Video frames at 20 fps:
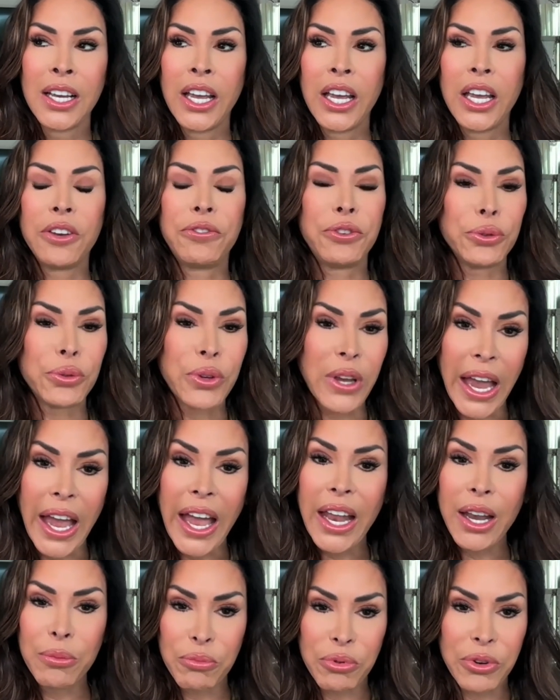if you
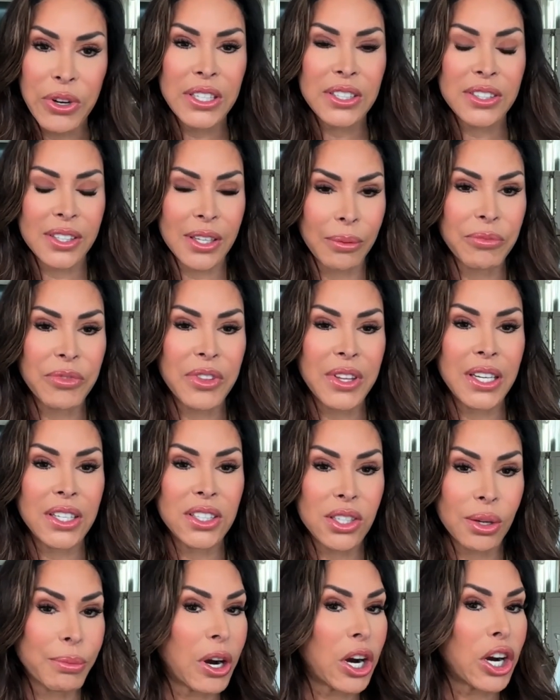can bring something
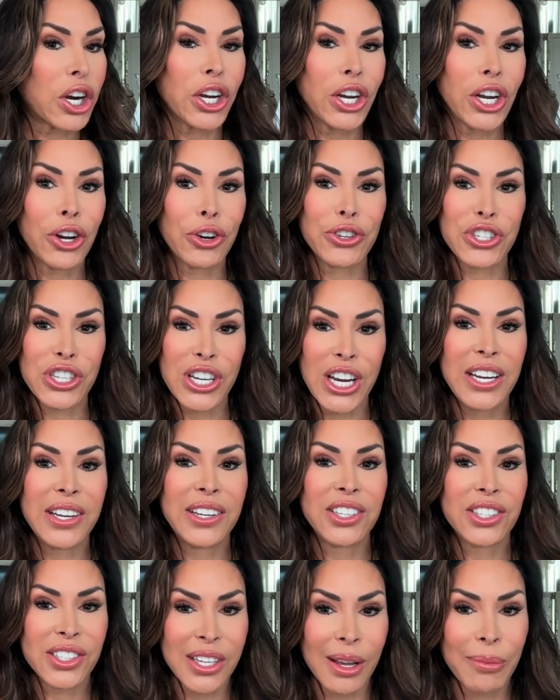to market or
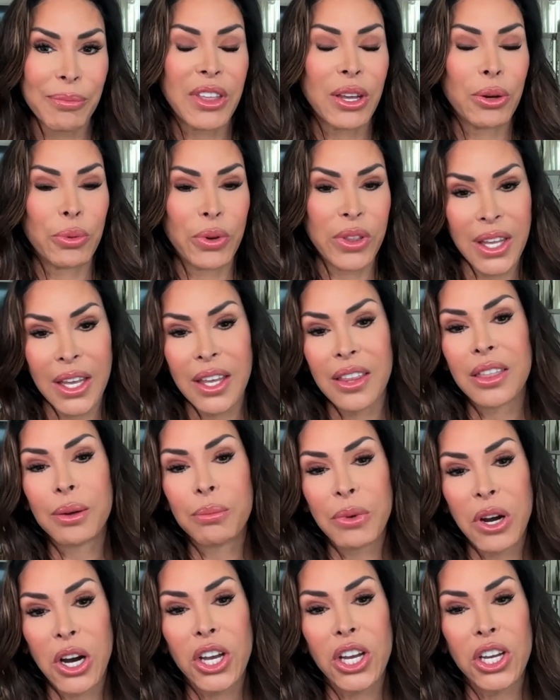change something within the
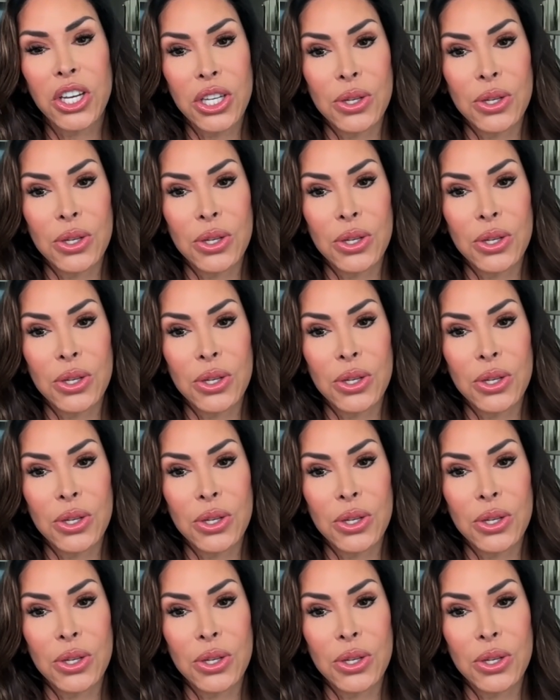market,